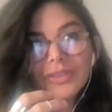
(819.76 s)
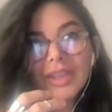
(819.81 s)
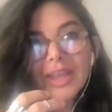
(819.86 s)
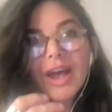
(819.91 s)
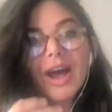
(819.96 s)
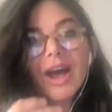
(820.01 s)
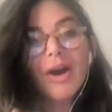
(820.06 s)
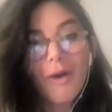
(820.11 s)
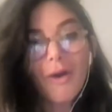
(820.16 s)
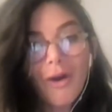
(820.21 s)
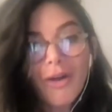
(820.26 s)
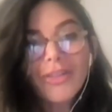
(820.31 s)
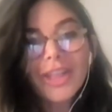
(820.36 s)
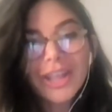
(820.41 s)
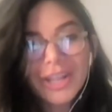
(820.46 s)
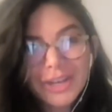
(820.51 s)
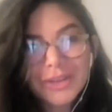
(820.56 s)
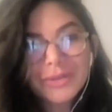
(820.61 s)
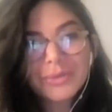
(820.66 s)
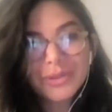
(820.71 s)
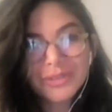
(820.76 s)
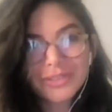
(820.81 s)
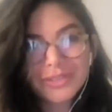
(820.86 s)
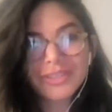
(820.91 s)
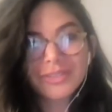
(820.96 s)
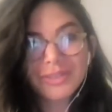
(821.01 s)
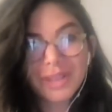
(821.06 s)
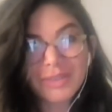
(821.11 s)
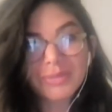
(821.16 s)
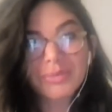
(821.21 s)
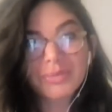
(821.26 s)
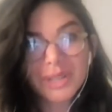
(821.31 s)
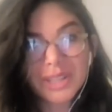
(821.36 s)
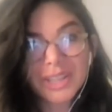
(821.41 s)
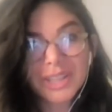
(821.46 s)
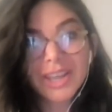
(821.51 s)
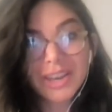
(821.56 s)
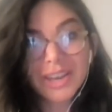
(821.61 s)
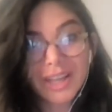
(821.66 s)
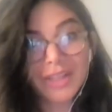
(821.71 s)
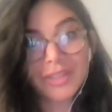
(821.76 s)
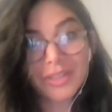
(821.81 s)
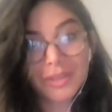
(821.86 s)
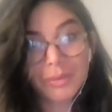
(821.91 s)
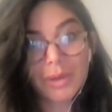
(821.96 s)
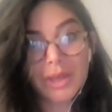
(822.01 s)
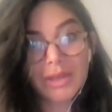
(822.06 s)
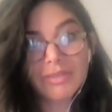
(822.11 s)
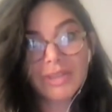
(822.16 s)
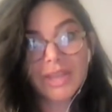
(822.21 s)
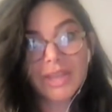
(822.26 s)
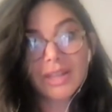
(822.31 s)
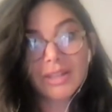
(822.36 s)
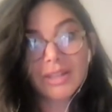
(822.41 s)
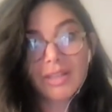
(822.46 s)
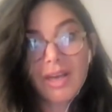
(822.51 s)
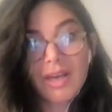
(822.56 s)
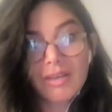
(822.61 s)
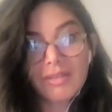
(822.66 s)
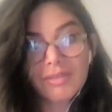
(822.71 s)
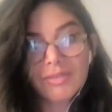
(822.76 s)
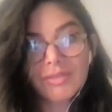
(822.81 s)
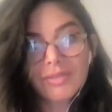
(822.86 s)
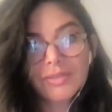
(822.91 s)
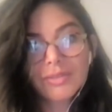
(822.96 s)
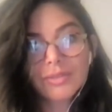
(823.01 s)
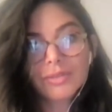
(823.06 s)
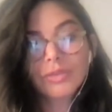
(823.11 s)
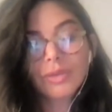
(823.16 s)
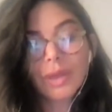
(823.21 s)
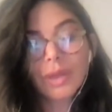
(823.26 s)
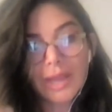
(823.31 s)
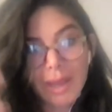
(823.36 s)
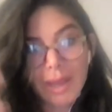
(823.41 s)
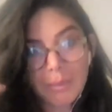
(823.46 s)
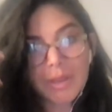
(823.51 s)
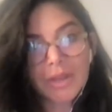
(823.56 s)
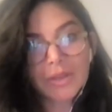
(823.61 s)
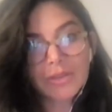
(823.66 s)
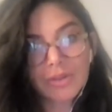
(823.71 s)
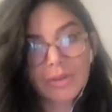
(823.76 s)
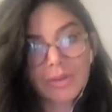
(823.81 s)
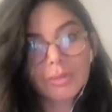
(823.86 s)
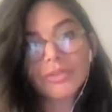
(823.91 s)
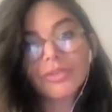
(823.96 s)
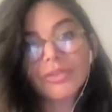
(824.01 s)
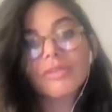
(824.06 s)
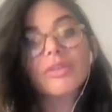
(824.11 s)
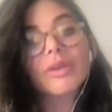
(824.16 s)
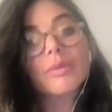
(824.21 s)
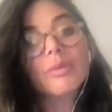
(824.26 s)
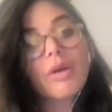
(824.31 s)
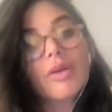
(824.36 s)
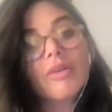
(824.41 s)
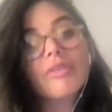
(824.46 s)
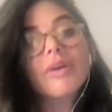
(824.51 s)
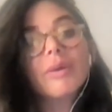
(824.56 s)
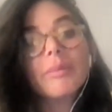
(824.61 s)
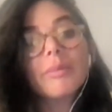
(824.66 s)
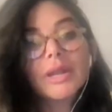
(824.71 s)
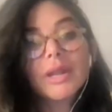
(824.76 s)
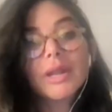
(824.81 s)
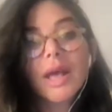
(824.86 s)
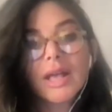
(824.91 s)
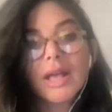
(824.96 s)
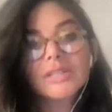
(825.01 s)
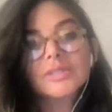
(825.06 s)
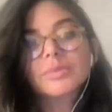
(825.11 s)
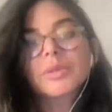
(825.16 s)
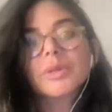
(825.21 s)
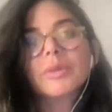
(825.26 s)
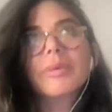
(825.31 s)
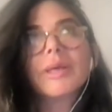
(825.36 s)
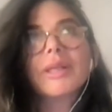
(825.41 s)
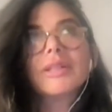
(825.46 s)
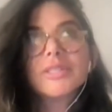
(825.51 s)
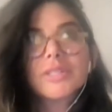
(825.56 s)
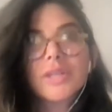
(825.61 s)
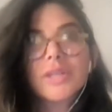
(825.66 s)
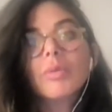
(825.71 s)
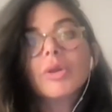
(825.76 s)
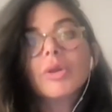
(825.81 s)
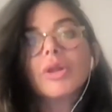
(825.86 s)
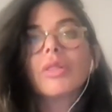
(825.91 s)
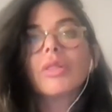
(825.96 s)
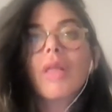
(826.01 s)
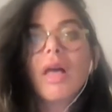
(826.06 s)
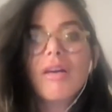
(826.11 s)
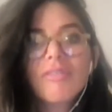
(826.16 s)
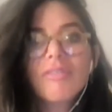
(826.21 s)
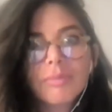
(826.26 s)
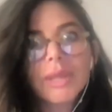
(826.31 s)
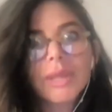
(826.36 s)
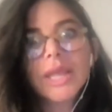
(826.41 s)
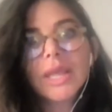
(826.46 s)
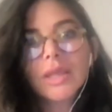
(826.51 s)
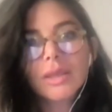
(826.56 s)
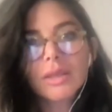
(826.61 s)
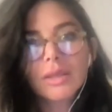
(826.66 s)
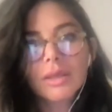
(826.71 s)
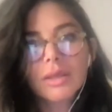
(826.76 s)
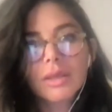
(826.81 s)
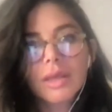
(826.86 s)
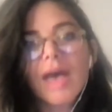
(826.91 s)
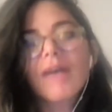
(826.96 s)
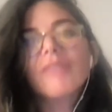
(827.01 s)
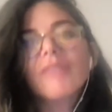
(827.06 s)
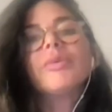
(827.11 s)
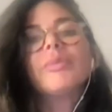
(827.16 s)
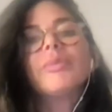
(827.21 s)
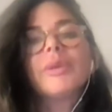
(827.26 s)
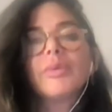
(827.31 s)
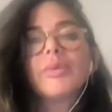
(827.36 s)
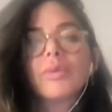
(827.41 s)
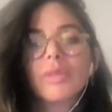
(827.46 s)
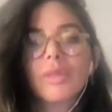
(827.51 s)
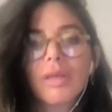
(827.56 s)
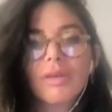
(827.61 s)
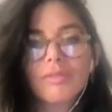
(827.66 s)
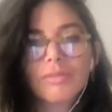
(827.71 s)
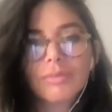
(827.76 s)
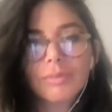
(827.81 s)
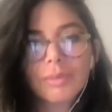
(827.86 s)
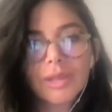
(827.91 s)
like all I knew was this like really unhealthy way of getting love. So I kept picturing myself like, well, if I'm in a hospital bed, someone will love me. Everybody will oh, love me.